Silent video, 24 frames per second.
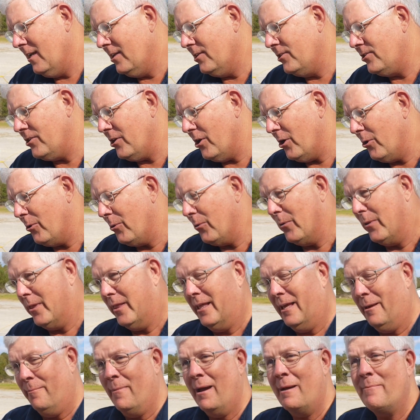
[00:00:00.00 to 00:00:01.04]
So
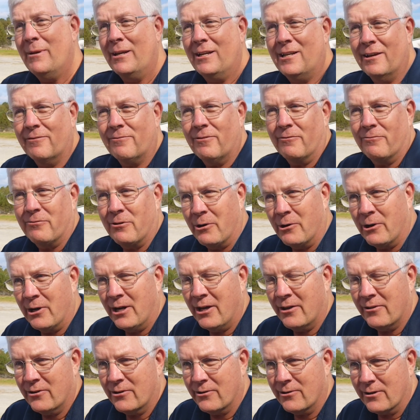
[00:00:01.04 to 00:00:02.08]
it may be different for
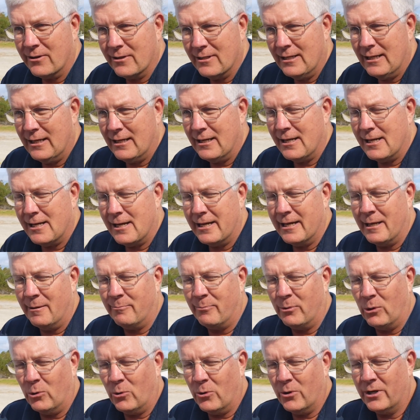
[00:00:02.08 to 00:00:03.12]
another
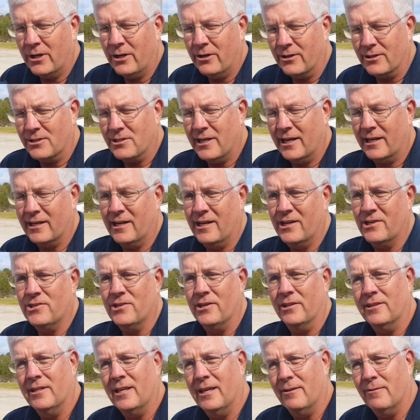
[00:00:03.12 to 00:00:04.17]
employee or
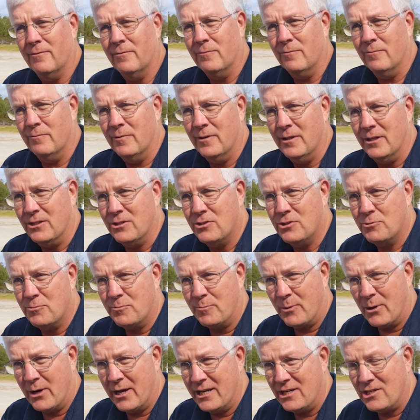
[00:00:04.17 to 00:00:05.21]
technician that
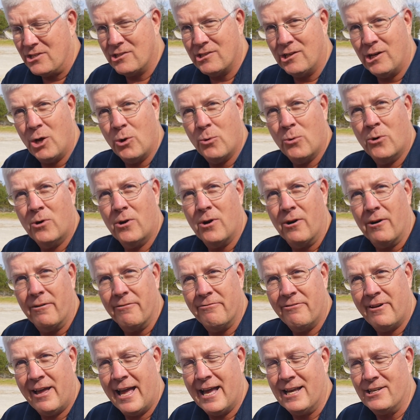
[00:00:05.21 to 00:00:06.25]
sprays slower or
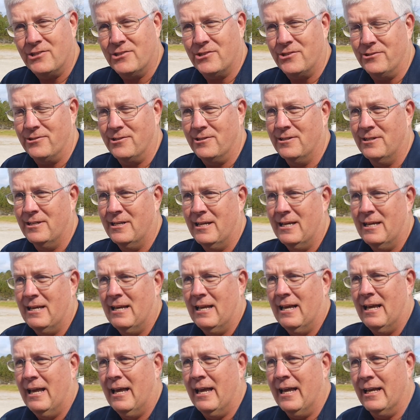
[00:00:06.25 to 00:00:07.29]
faster,
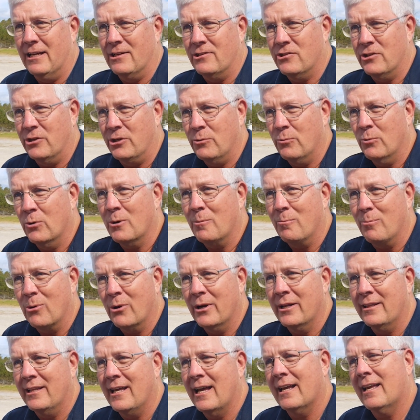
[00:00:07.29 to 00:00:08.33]
and so you want to
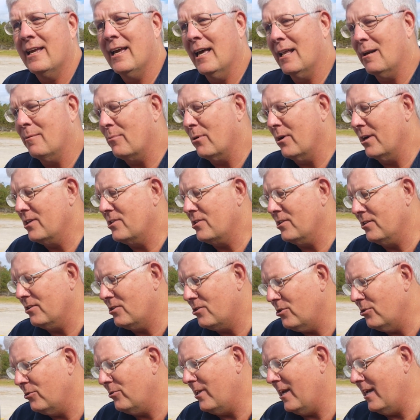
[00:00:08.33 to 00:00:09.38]
bring that calibration
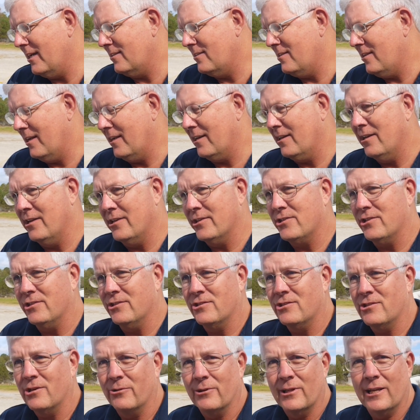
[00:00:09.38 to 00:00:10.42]
to that
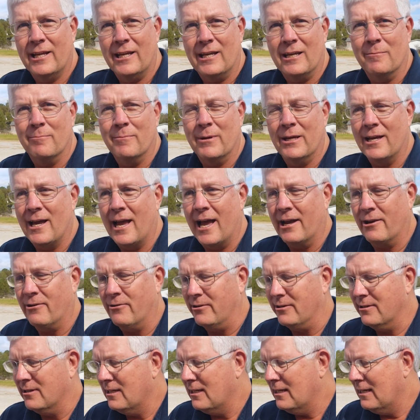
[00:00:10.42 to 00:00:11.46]
technician so that he can be
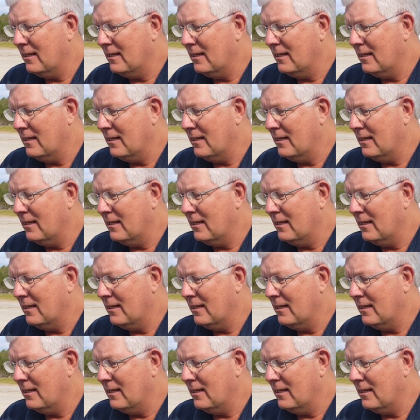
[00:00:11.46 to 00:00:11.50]
accurate.